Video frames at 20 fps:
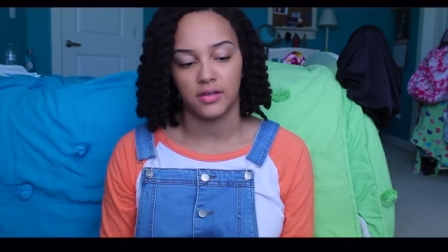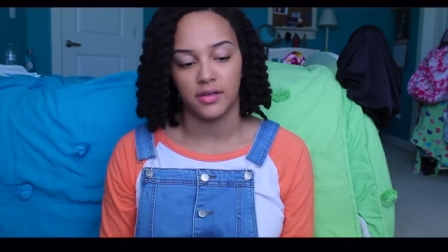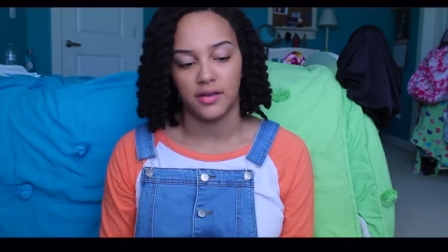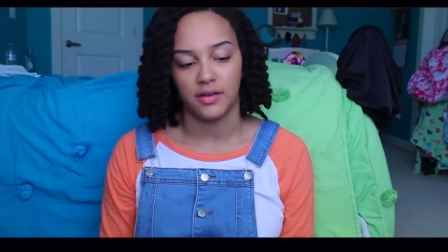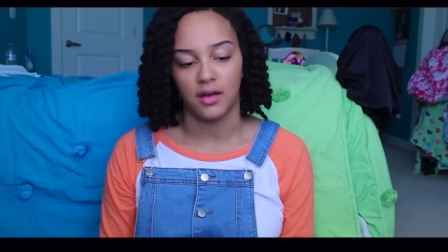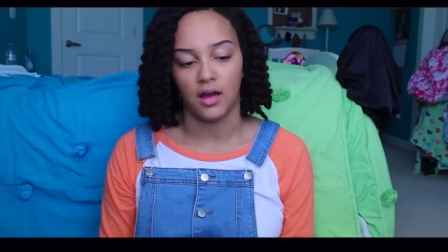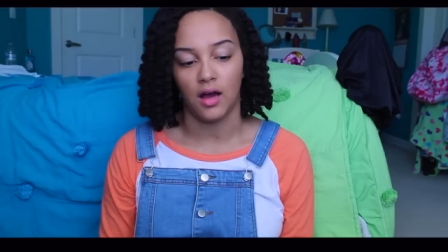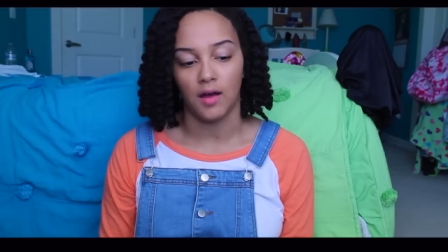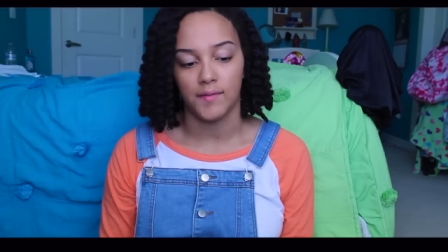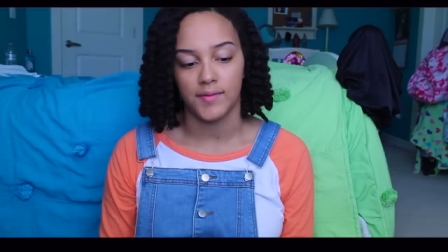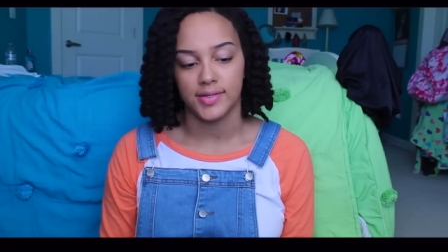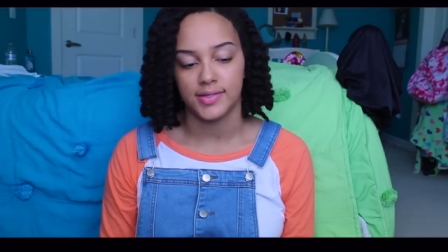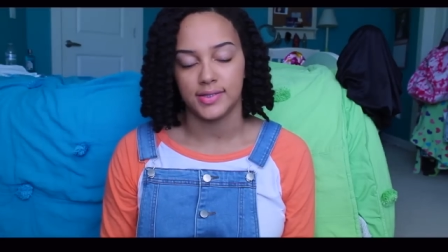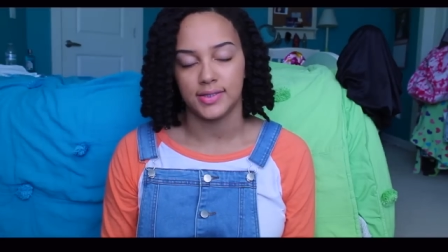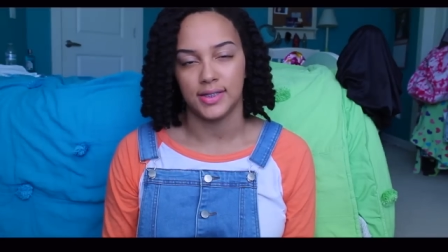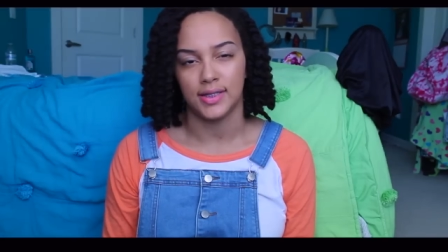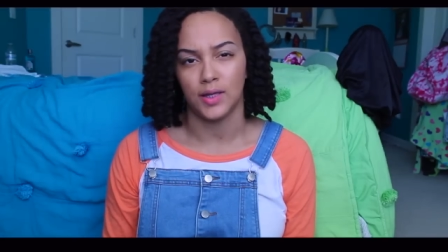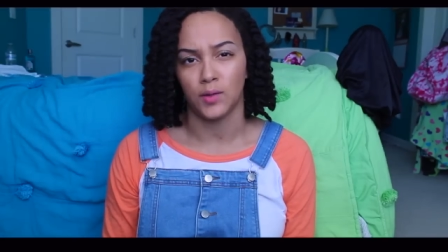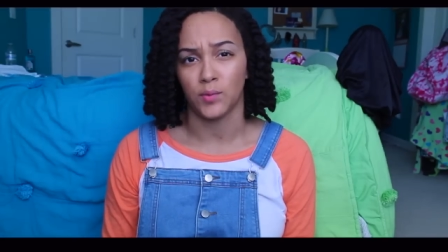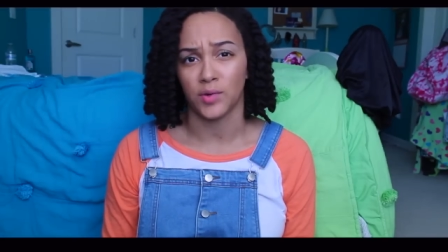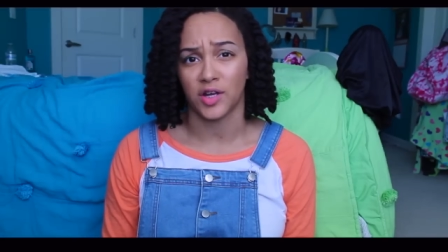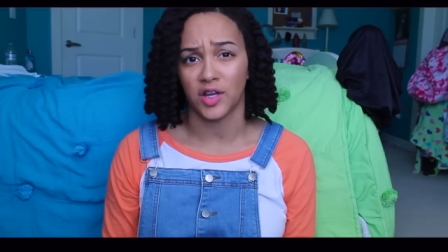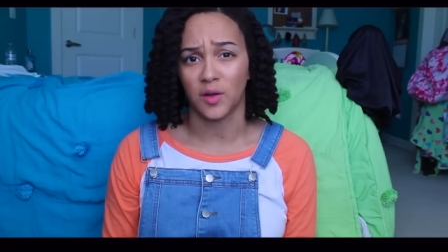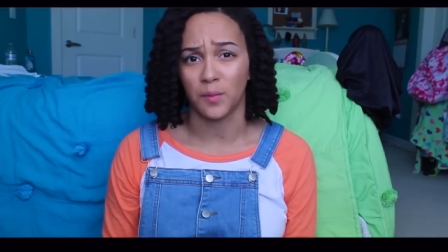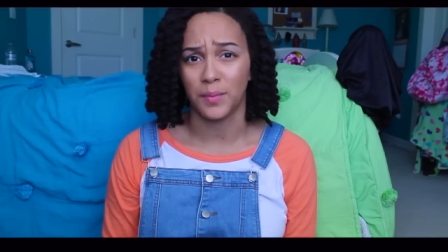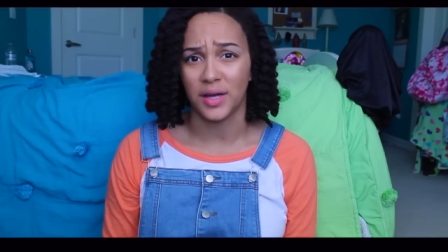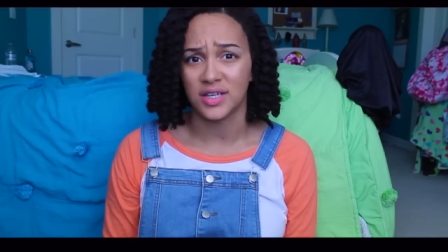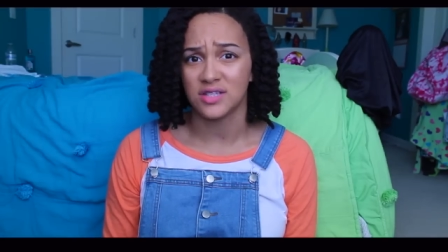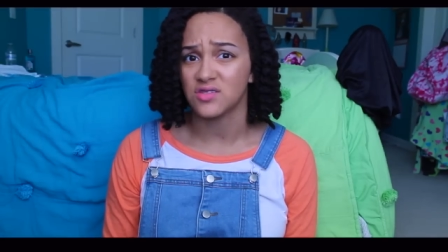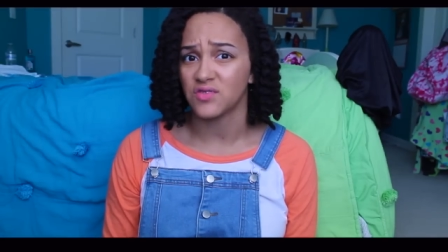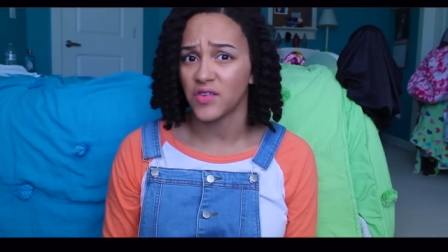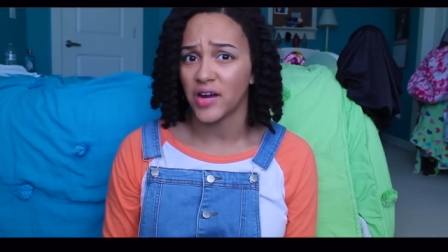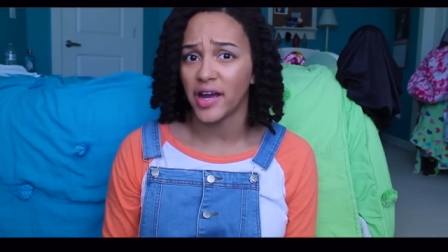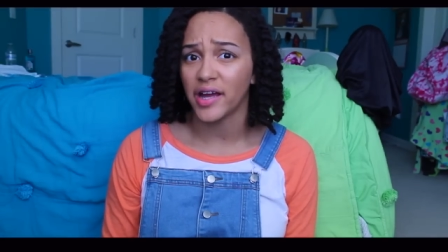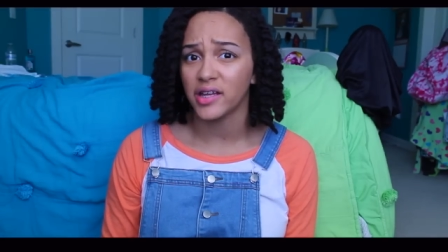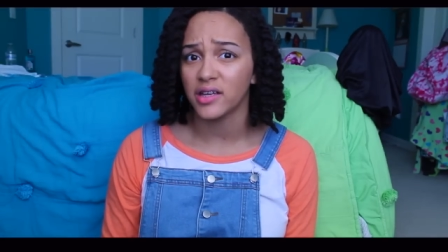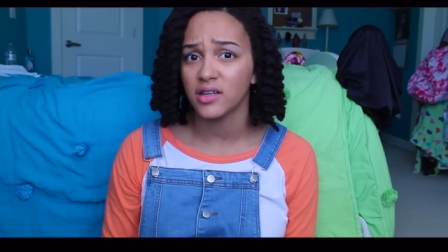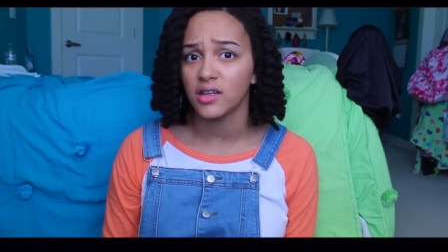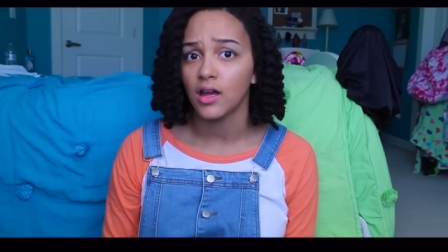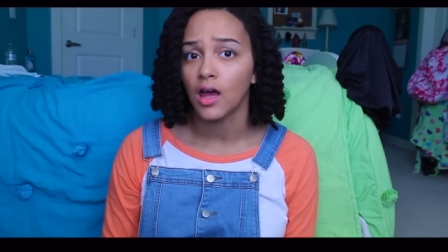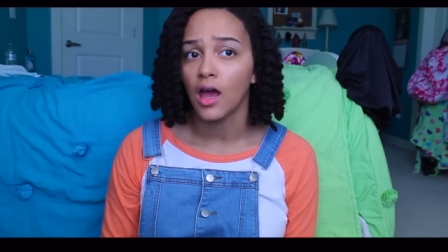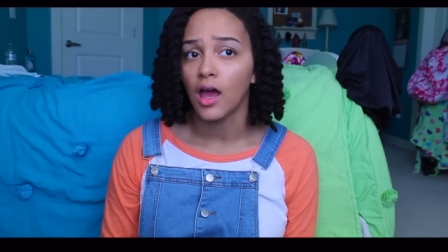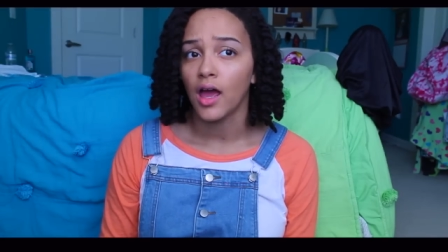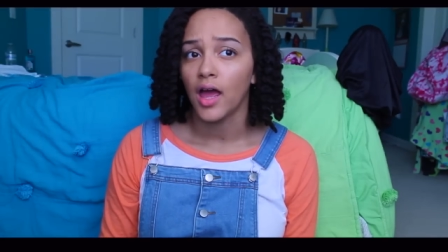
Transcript: Then obviously they weren't your best friend.